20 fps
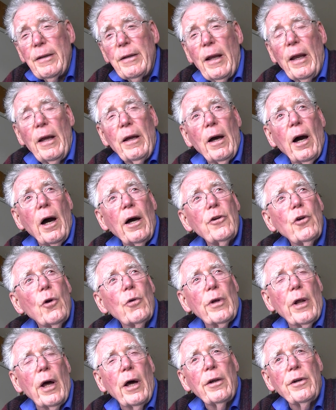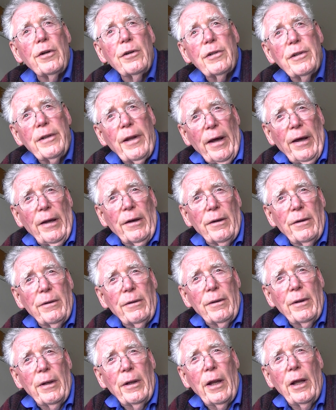day, I don't understand,
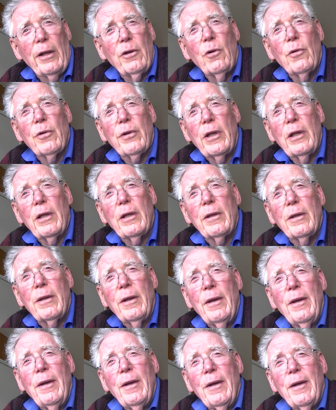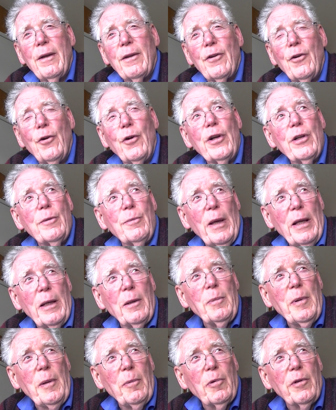and I don't think there is many
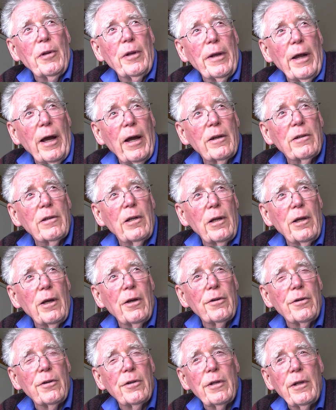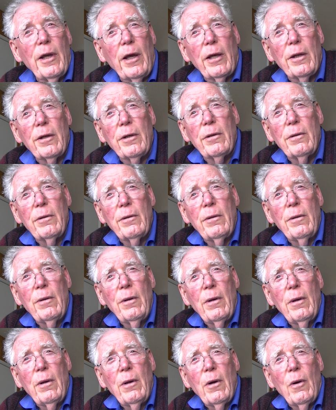people that actually understand
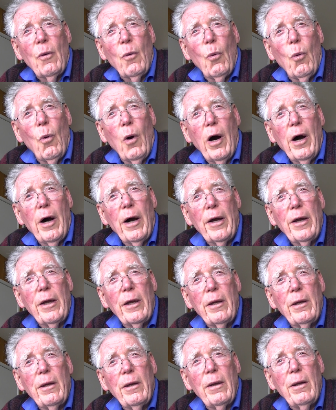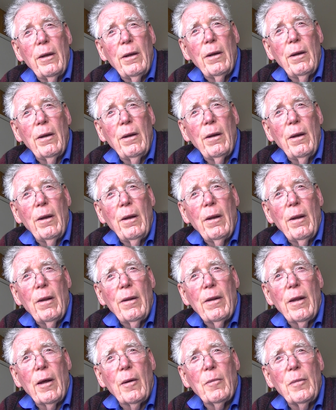why
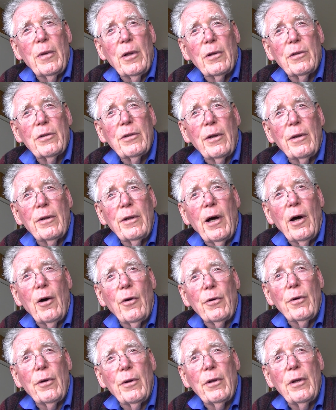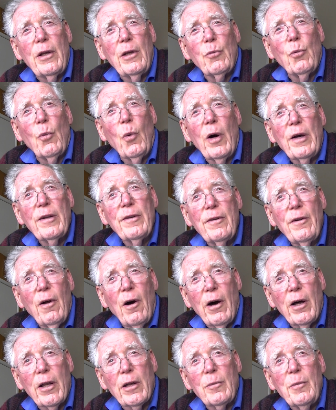that mill shut down. It was
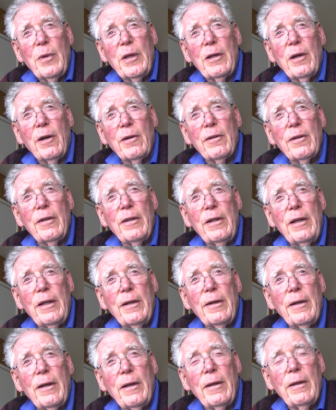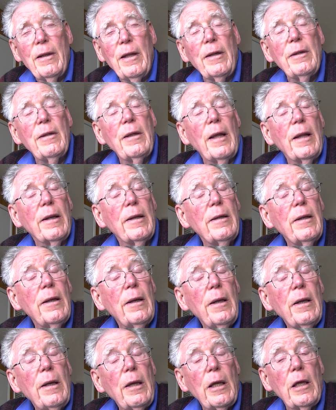not because they said
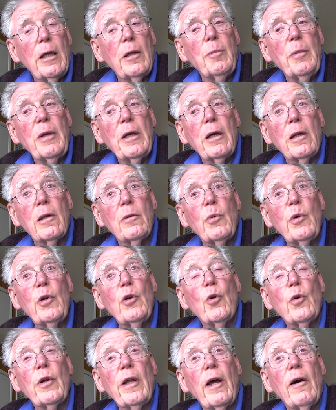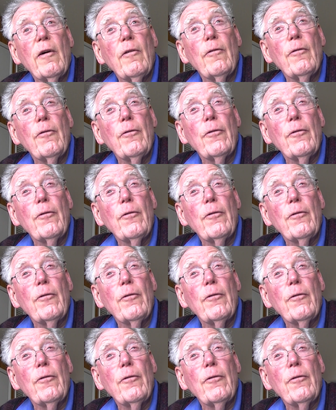it's because we don't have